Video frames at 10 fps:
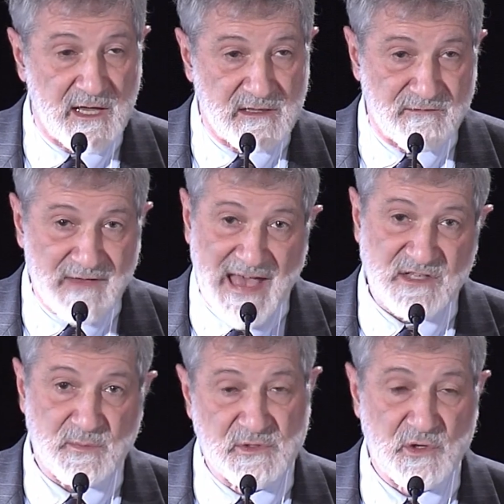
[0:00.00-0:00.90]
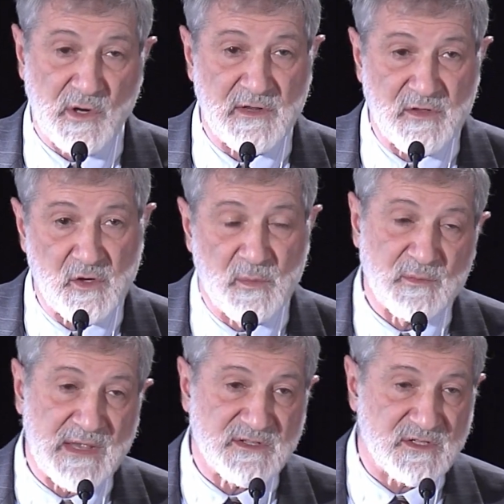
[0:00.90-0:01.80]
the vast majority of the human
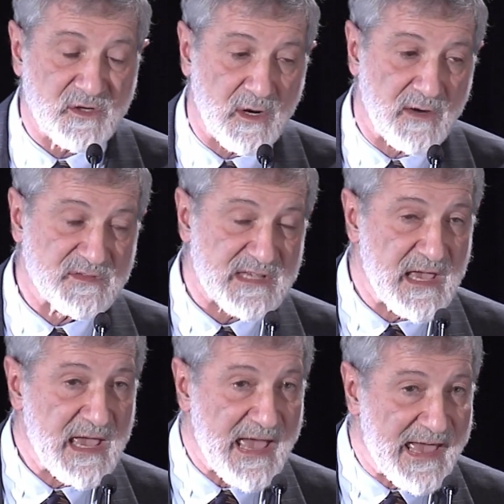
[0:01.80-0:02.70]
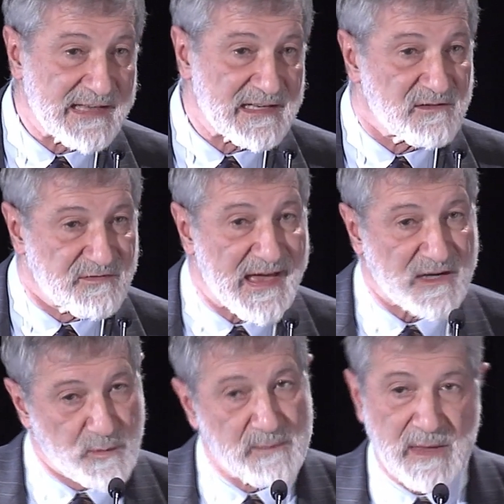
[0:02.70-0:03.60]
race starves, and in
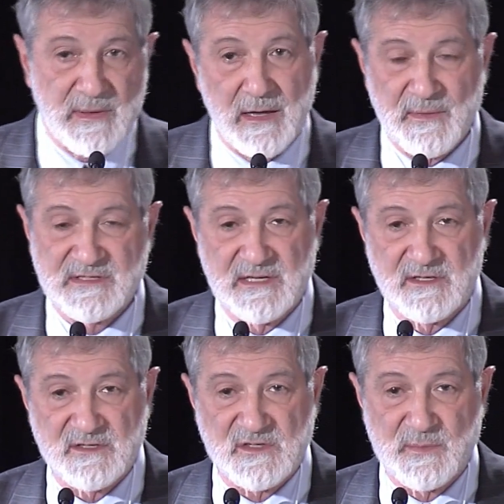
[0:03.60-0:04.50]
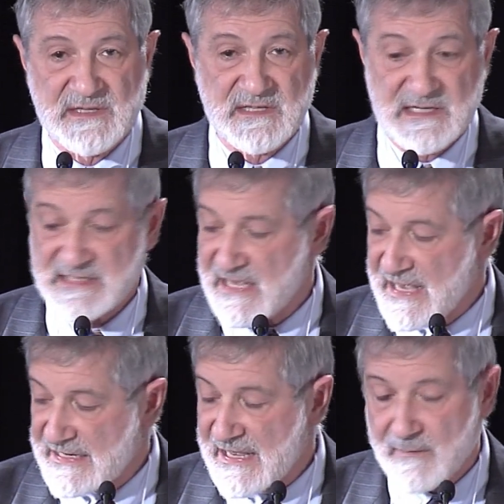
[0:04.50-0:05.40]
fact, we may become extinct as a species.
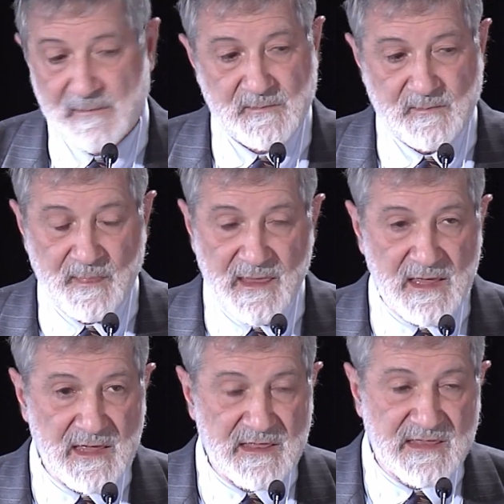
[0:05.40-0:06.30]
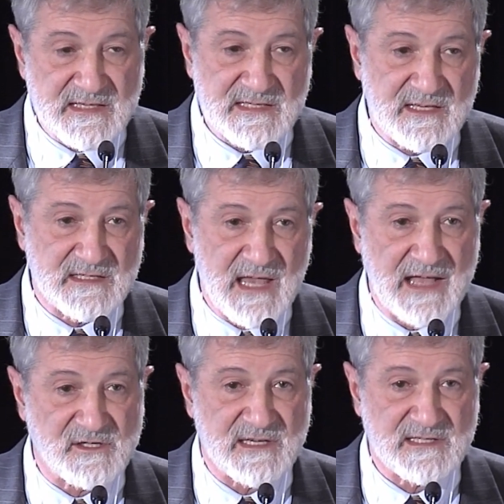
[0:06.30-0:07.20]
Now, this is
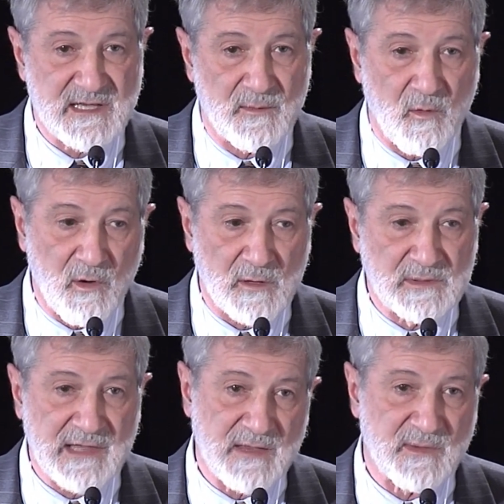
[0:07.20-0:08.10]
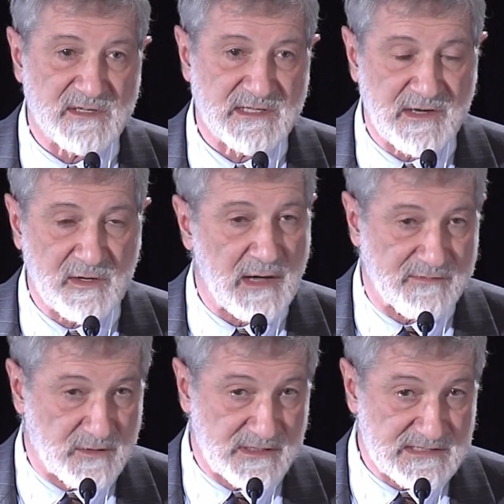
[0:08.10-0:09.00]
not just some horrible nightmare scenario
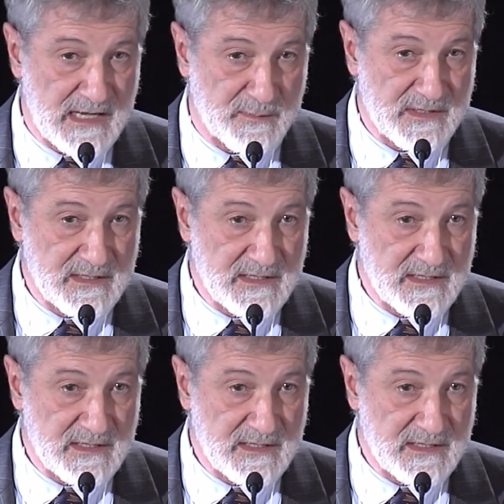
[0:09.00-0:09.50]
I've cooked up.